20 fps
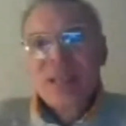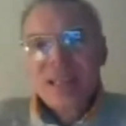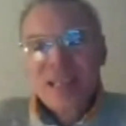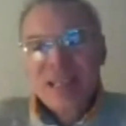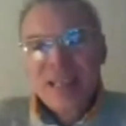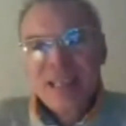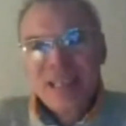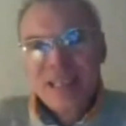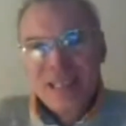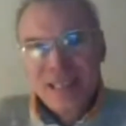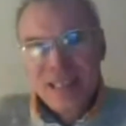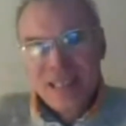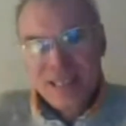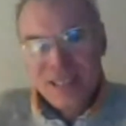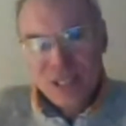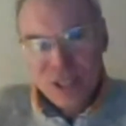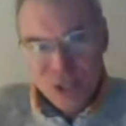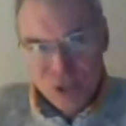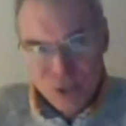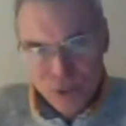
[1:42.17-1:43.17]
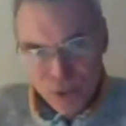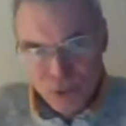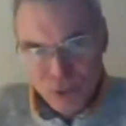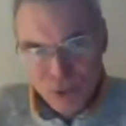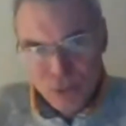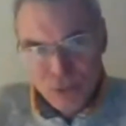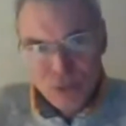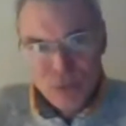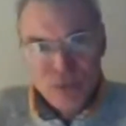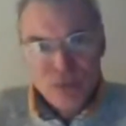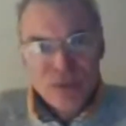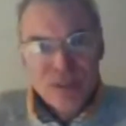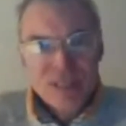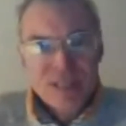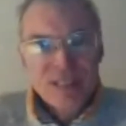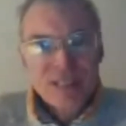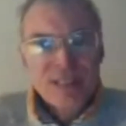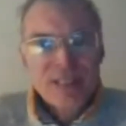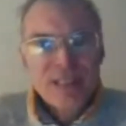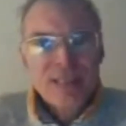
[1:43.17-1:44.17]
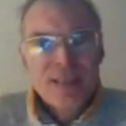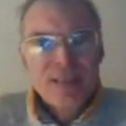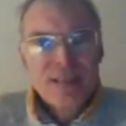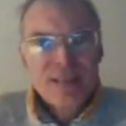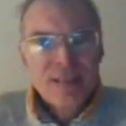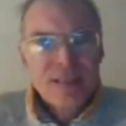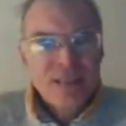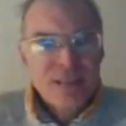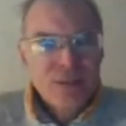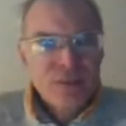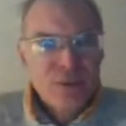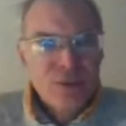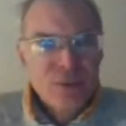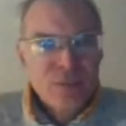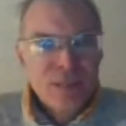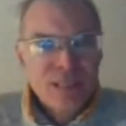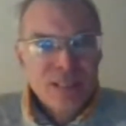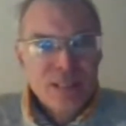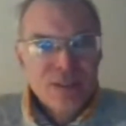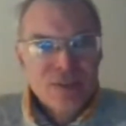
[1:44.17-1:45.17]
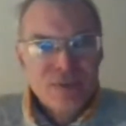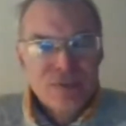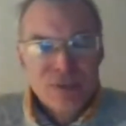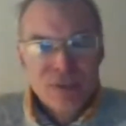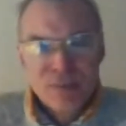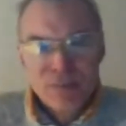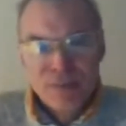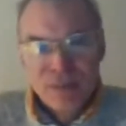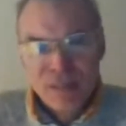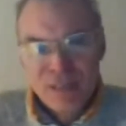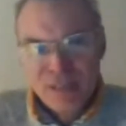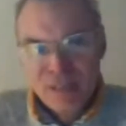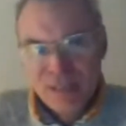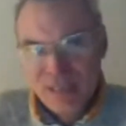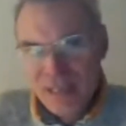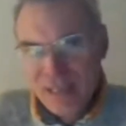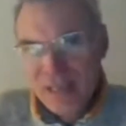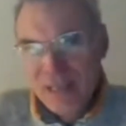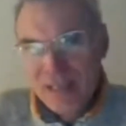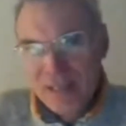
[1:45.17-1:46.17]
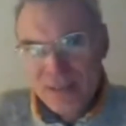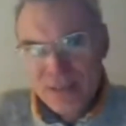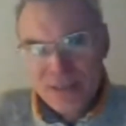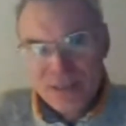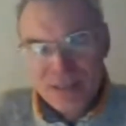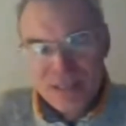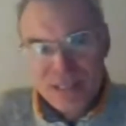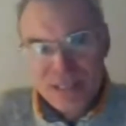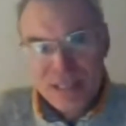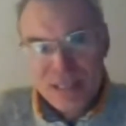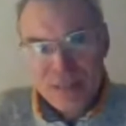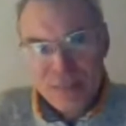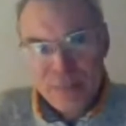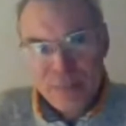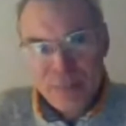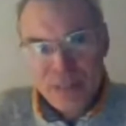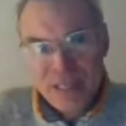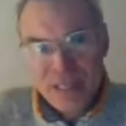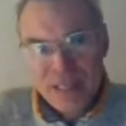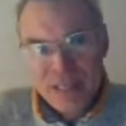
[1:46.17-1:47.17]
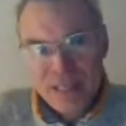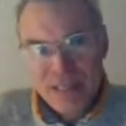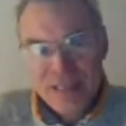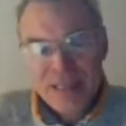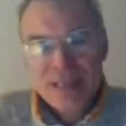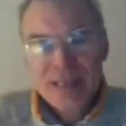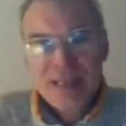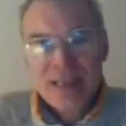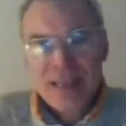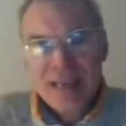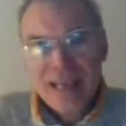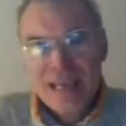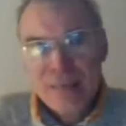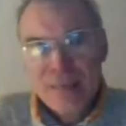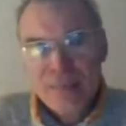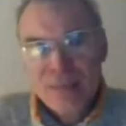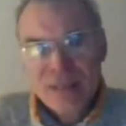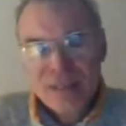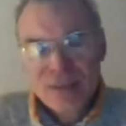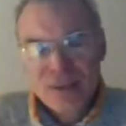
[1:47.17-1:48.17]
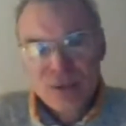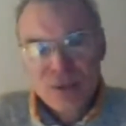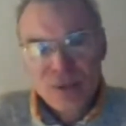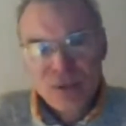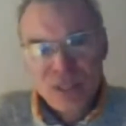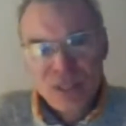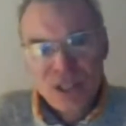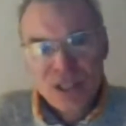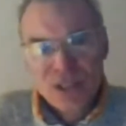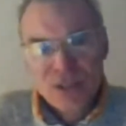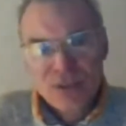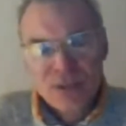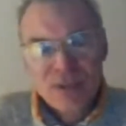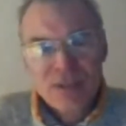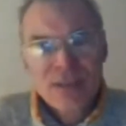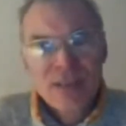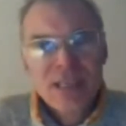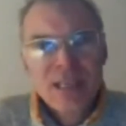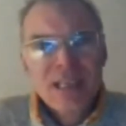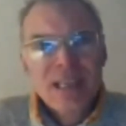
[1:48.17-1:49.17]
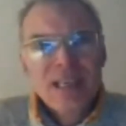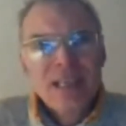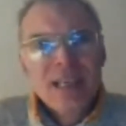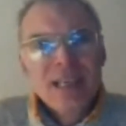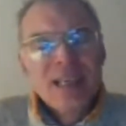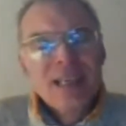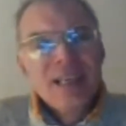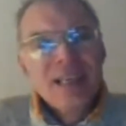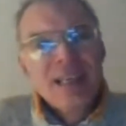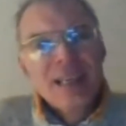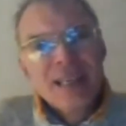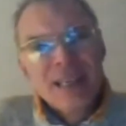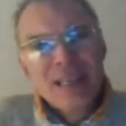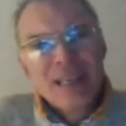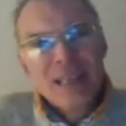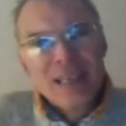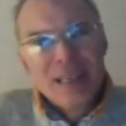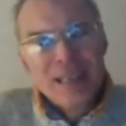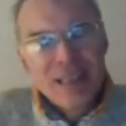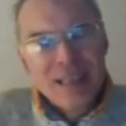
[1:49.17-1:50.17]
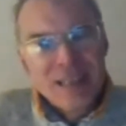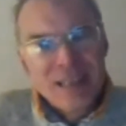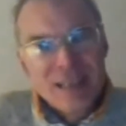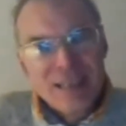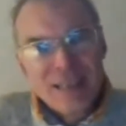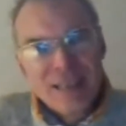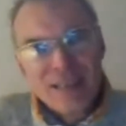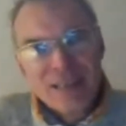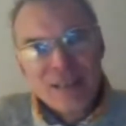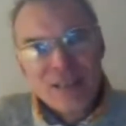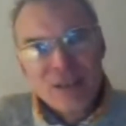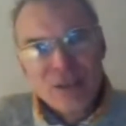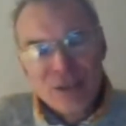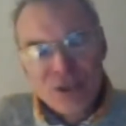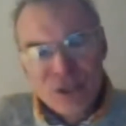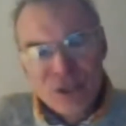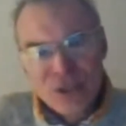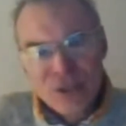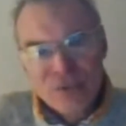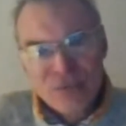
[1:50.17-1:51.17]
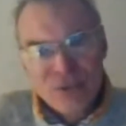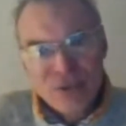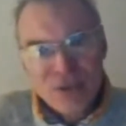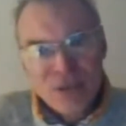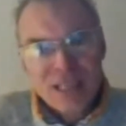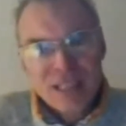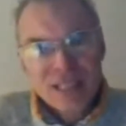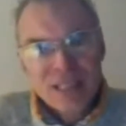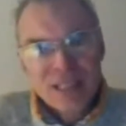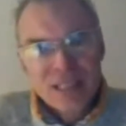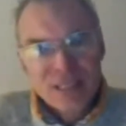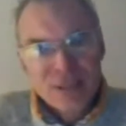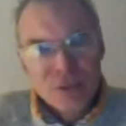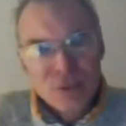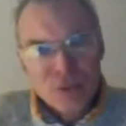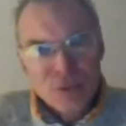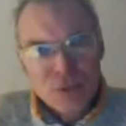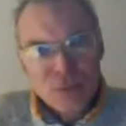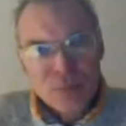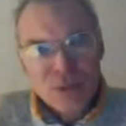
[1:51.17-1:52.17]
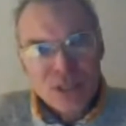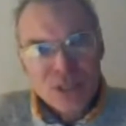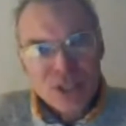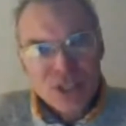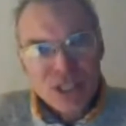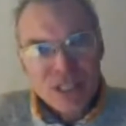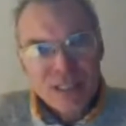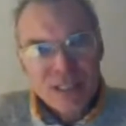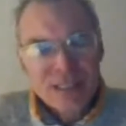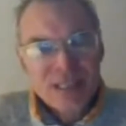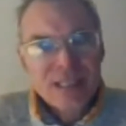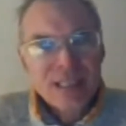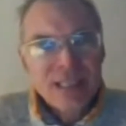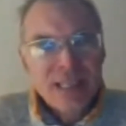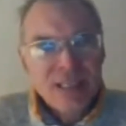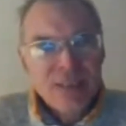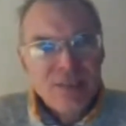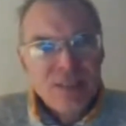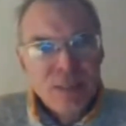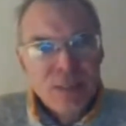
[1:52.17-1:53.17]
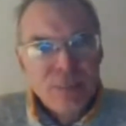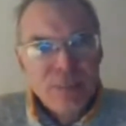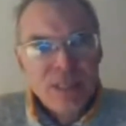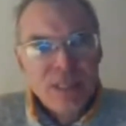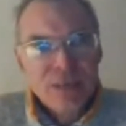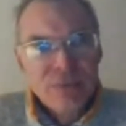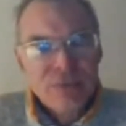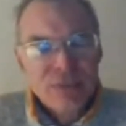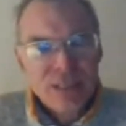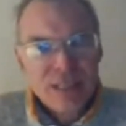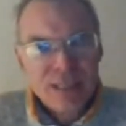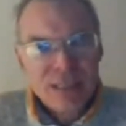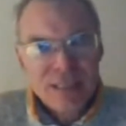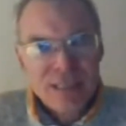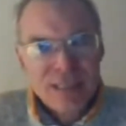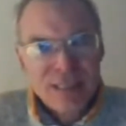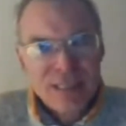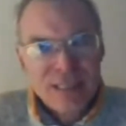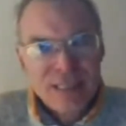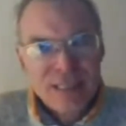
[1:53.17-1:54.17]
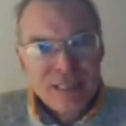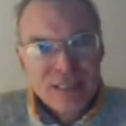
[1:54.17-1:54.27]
well, uh, in addition to Cyril and Thomas from uh, the CNPA lab, so digital uh, culture for architectural projects at the EPFL.